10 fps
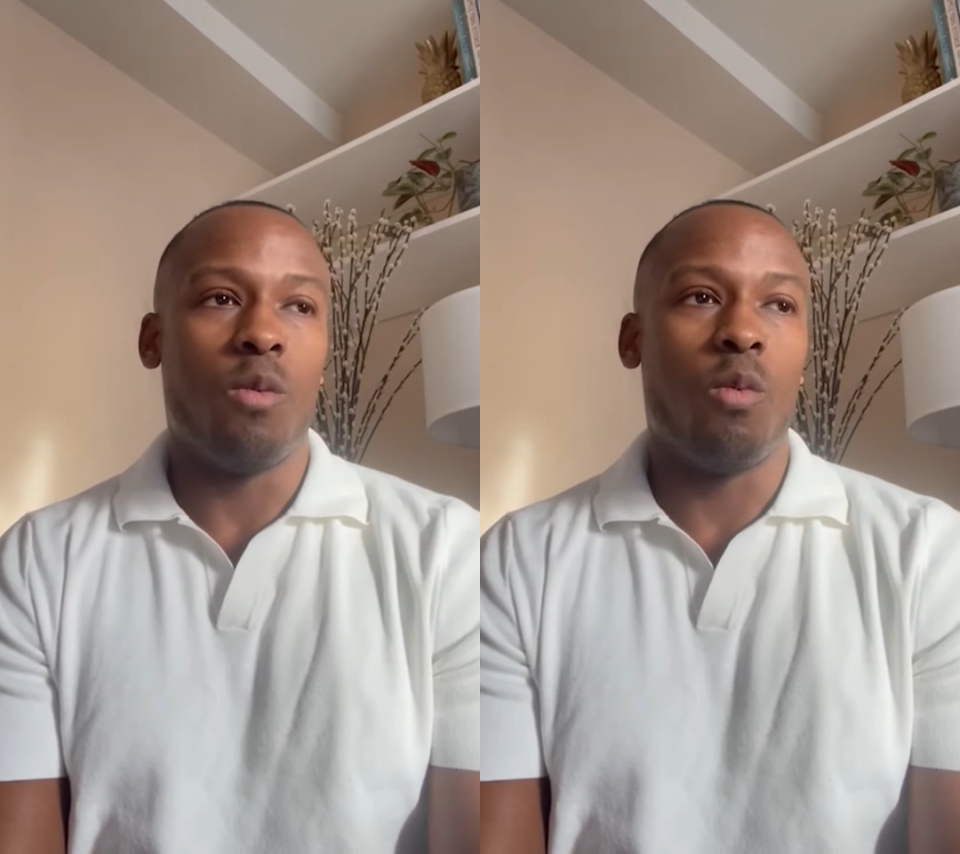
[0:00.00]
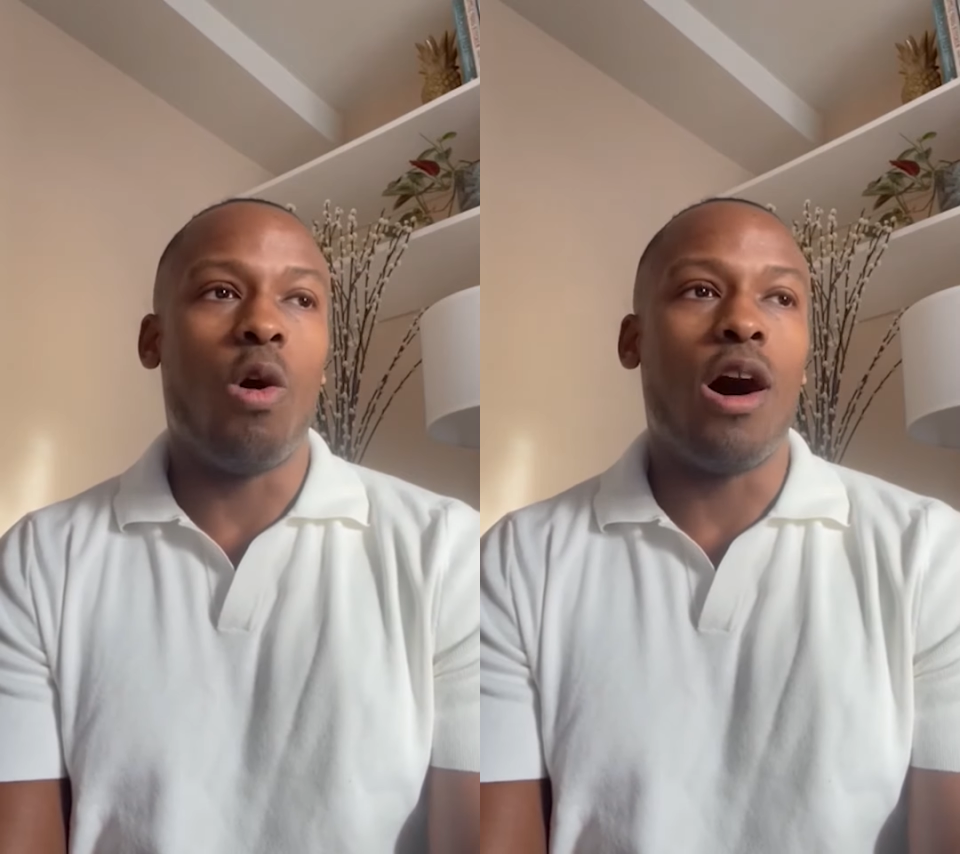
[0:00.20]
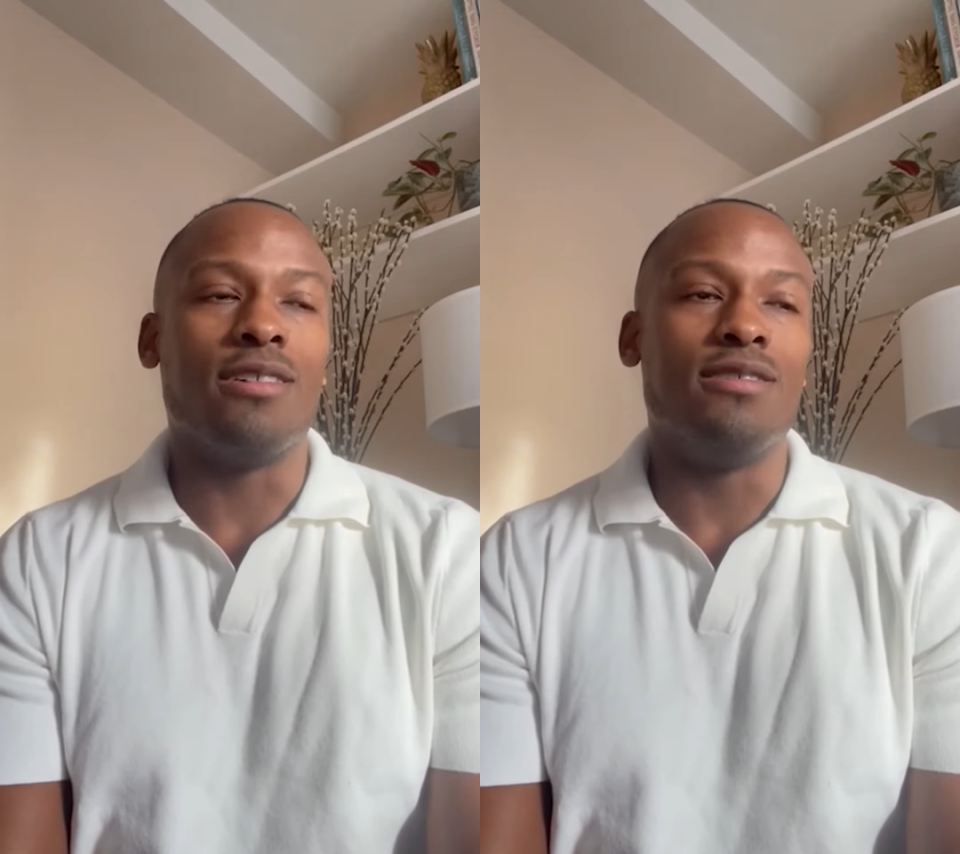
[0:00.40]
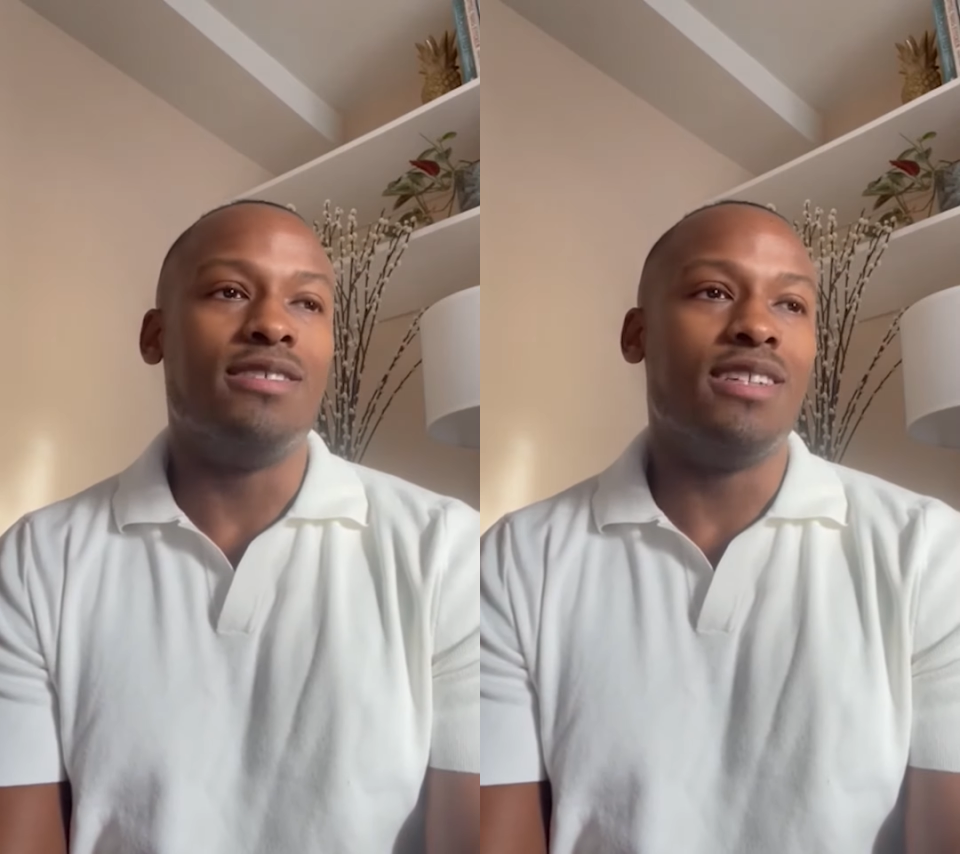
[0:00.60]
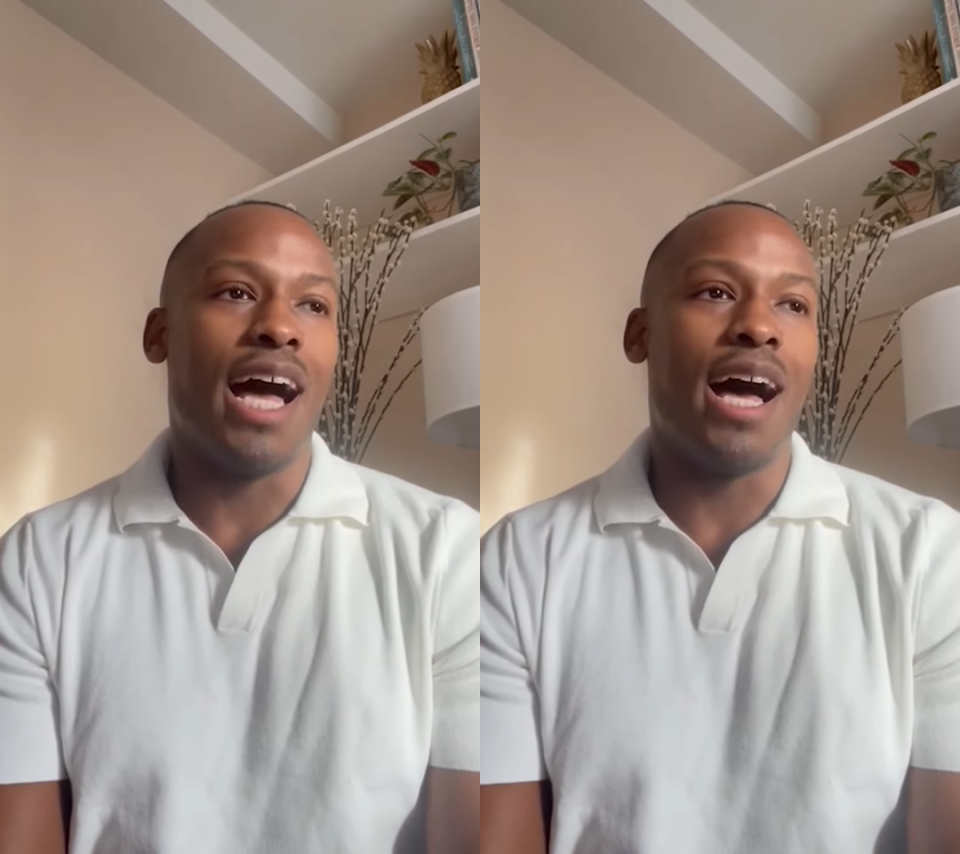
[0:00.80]

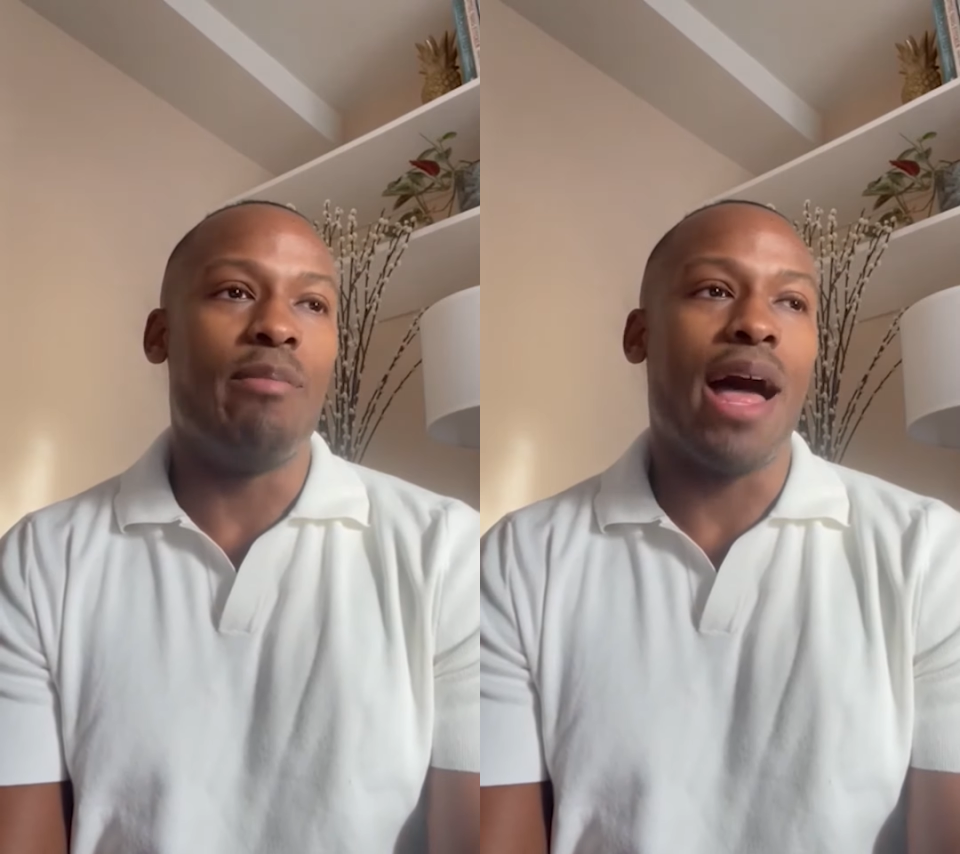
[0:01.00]
one, um,